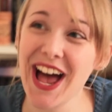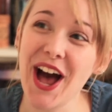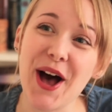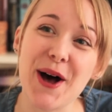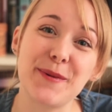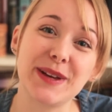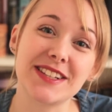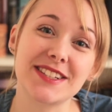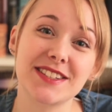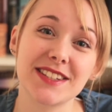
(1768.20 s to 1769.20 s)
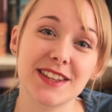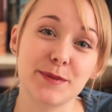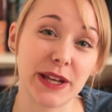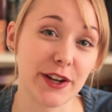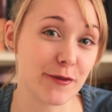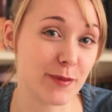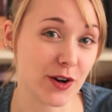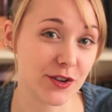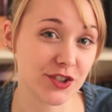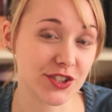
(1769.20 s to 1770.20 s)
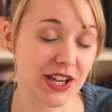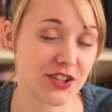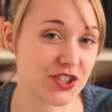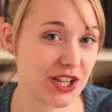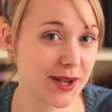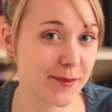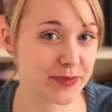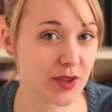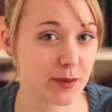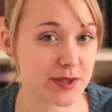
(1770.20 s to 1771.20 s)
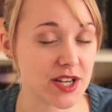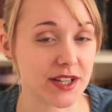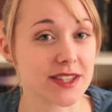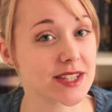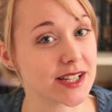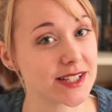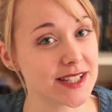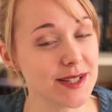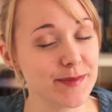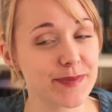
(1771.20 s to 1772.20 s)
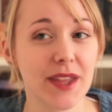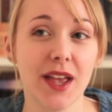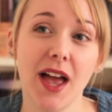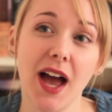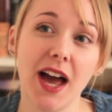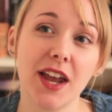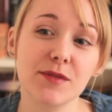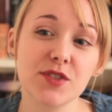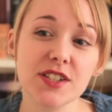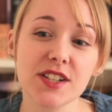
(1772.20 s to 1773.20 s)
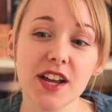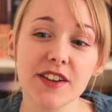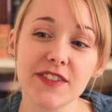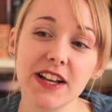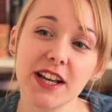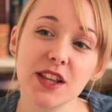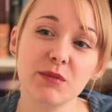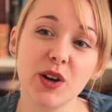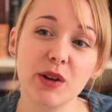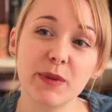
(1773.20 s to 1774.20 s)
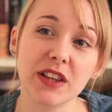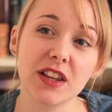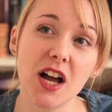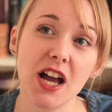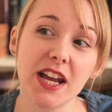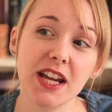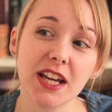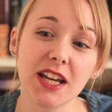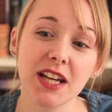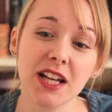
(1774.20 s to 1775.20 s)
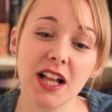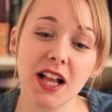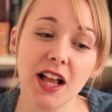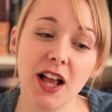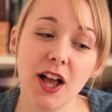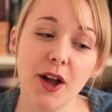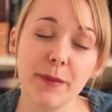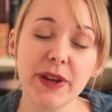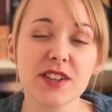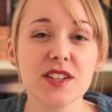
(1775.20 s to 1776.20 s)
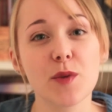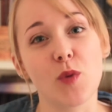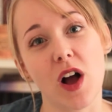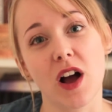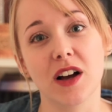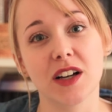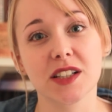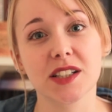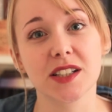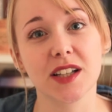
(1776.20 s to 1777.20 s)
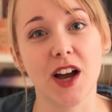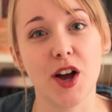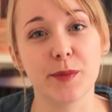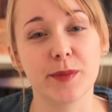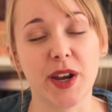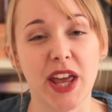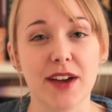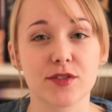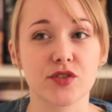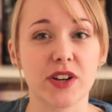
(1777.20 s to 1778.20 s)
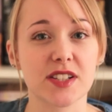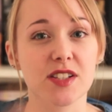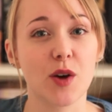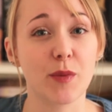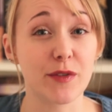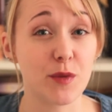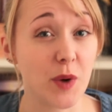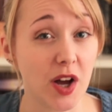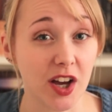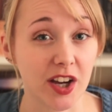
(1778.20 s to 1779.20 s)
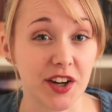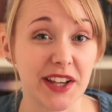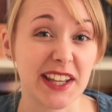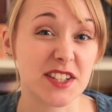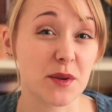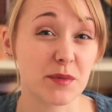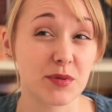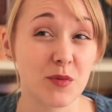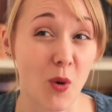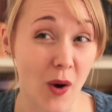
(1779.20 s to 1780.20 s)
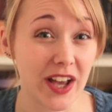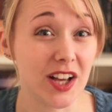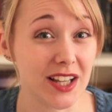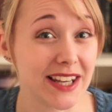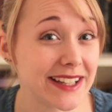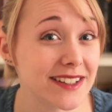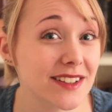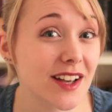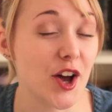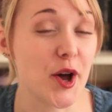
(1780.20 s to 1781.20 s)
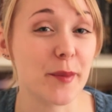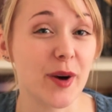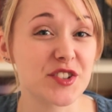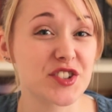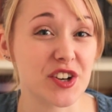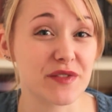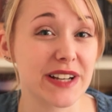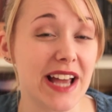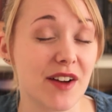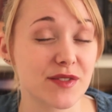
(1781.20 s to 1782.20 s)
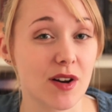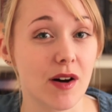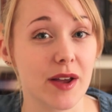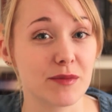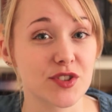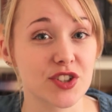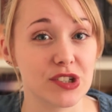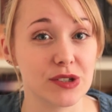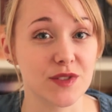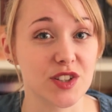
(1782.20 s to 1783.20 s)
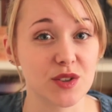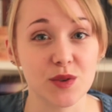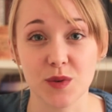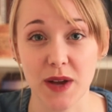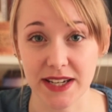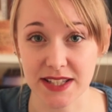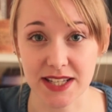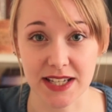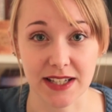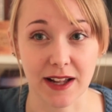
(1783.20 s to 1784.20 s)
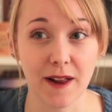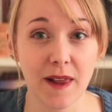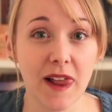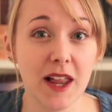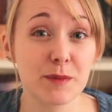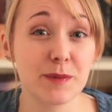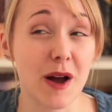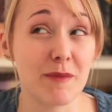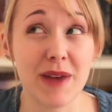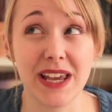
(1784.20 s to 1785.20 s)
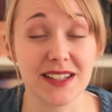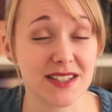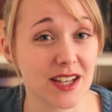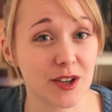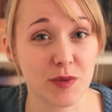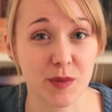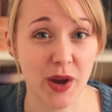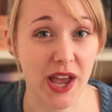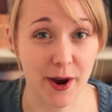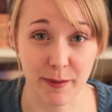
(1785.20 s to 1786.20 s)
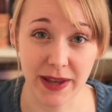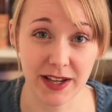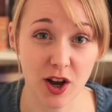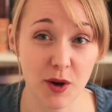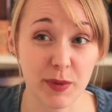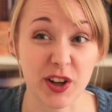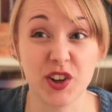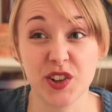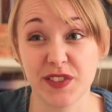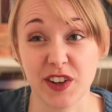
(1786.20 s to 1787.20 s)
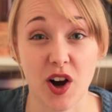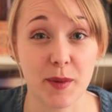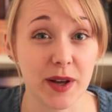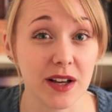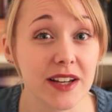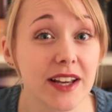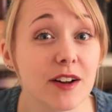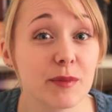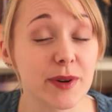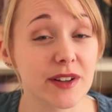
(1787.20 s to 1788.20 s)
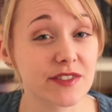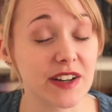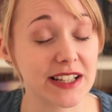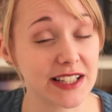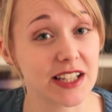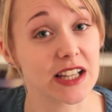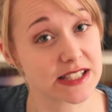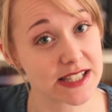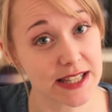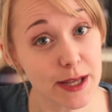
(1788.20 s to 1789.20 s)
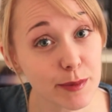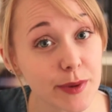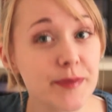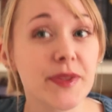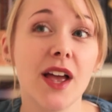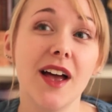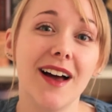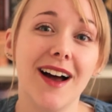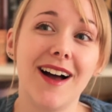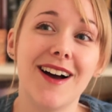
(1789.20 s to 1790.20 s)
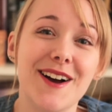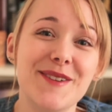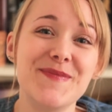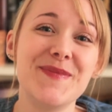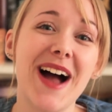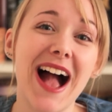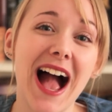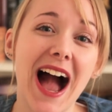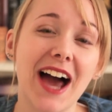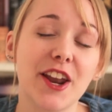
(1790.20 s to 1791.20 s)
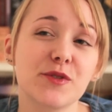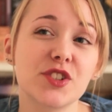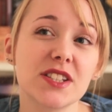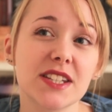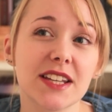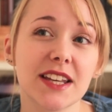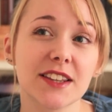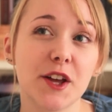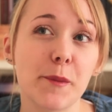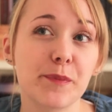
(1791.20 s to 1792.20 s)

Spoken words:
It's the beginning of March next year, and I'll be turning 30. And I'm just kind of feeling at the moment like, because I work and I have to dress a certain way for work, and I get up quite early, I don't really have time to do anything amazing with my hair and makeup. I could if I got up earlier, but frankly I like to sleep. And I was just thinking that